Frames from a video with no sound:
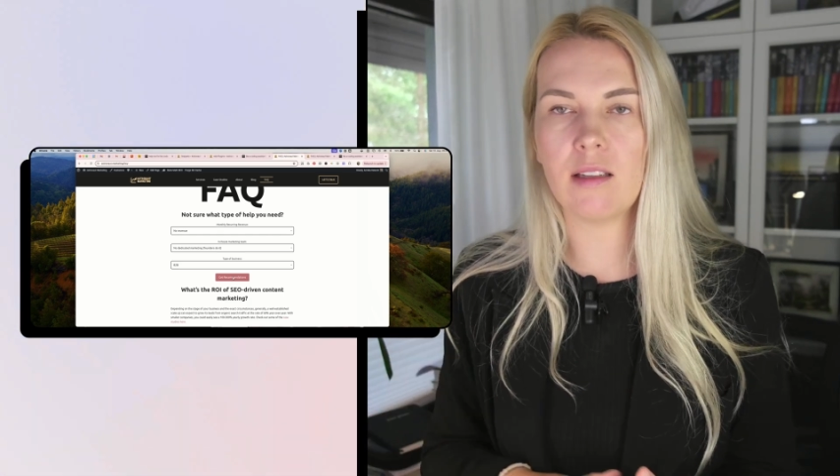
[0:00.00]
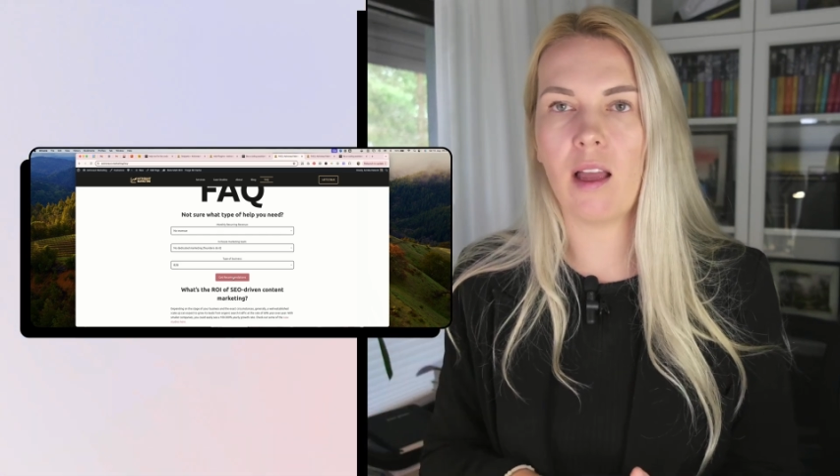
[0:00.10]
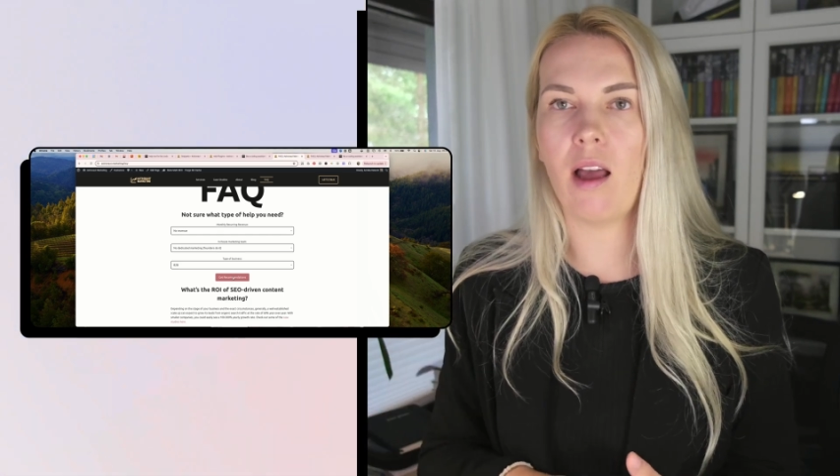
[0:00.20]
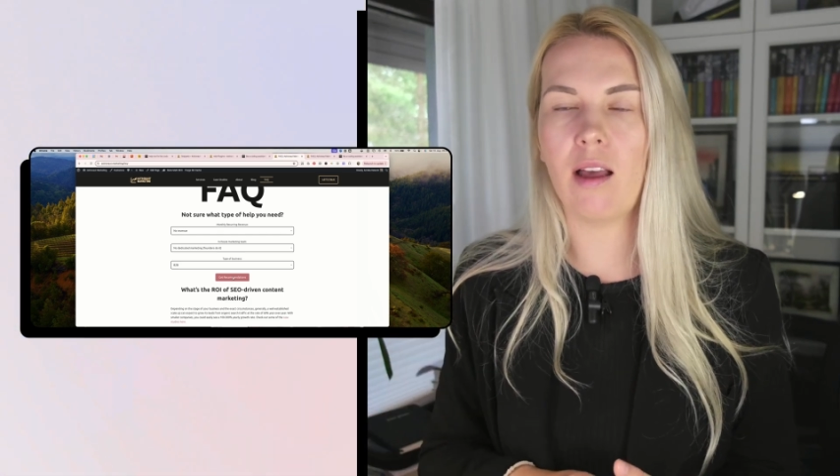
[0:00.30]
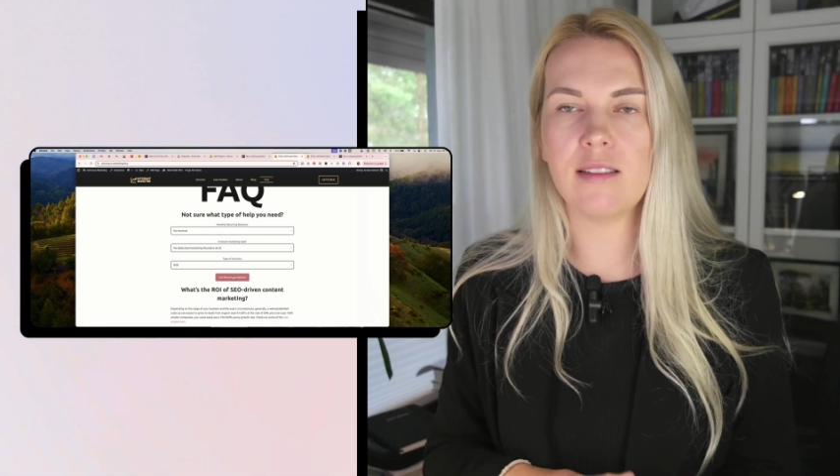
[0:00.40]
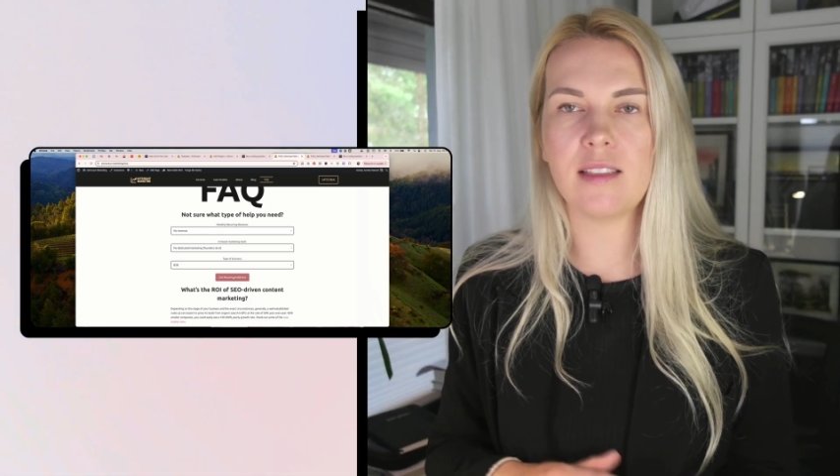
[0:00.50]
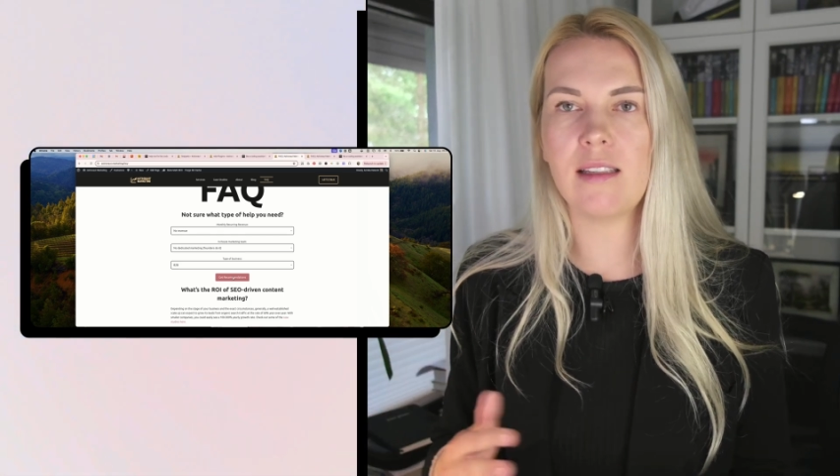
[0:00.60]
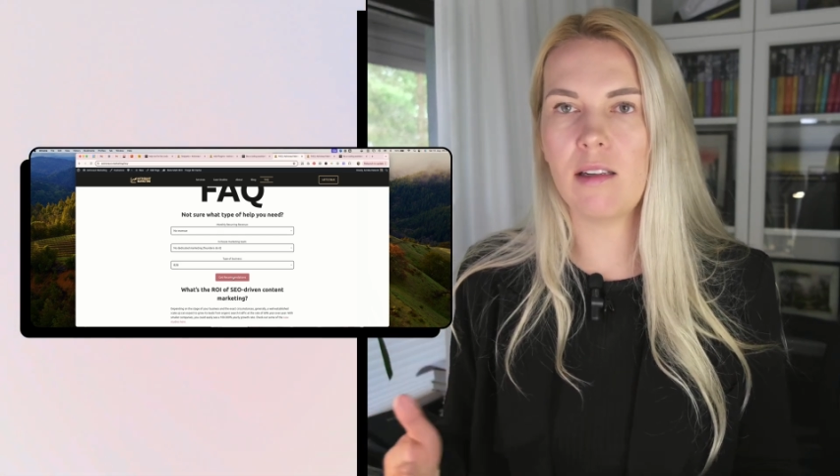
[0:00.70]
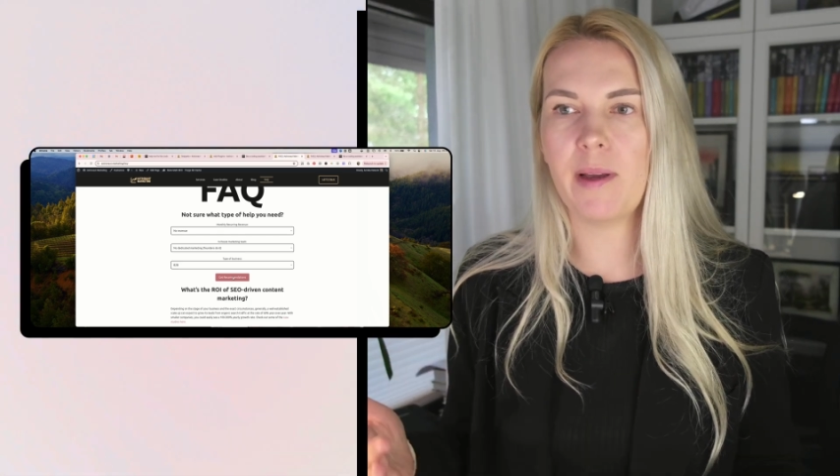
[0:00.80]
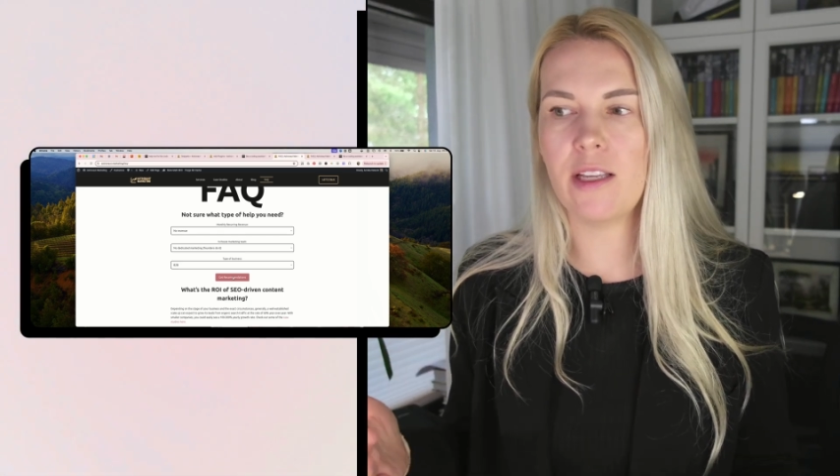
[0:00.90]
a
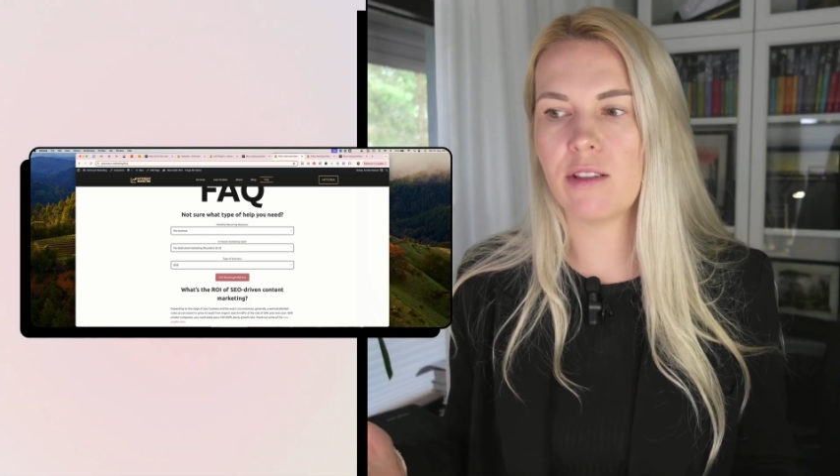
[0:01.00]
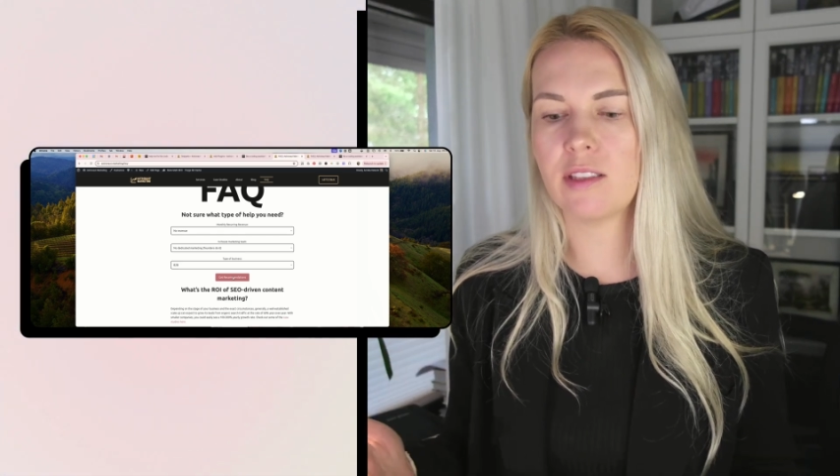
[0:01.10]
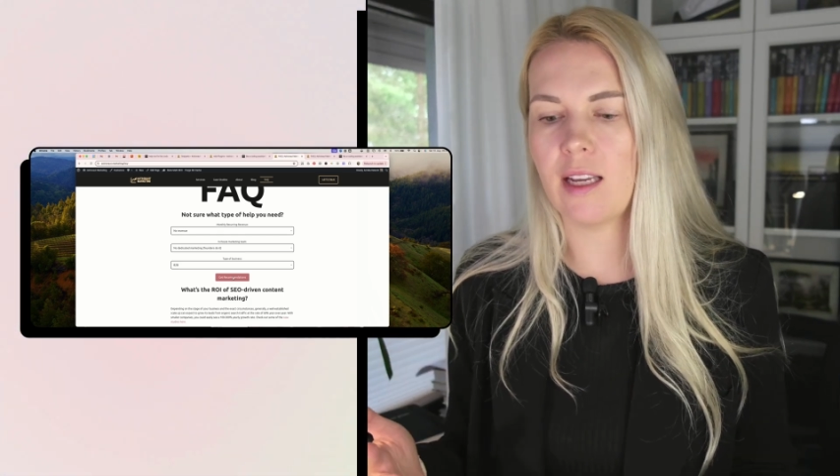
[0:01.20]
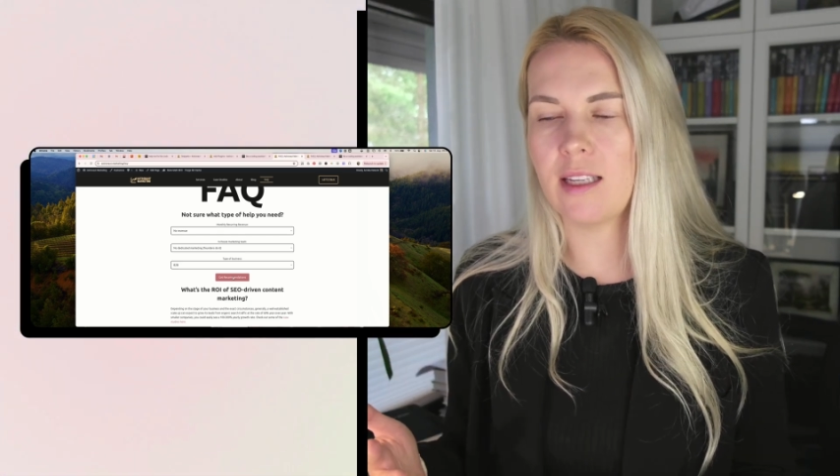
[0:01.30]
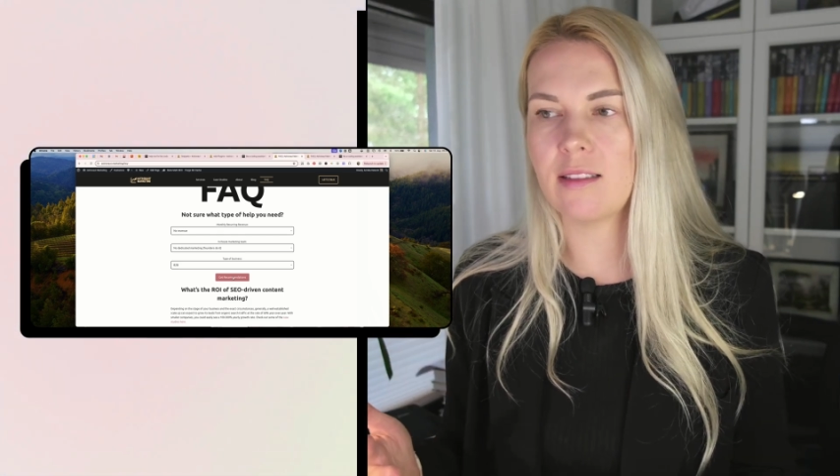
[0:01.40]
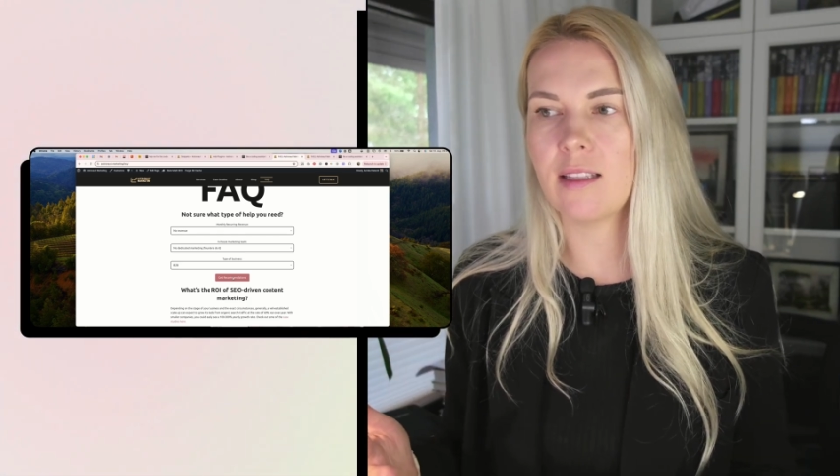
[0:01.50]
single page site,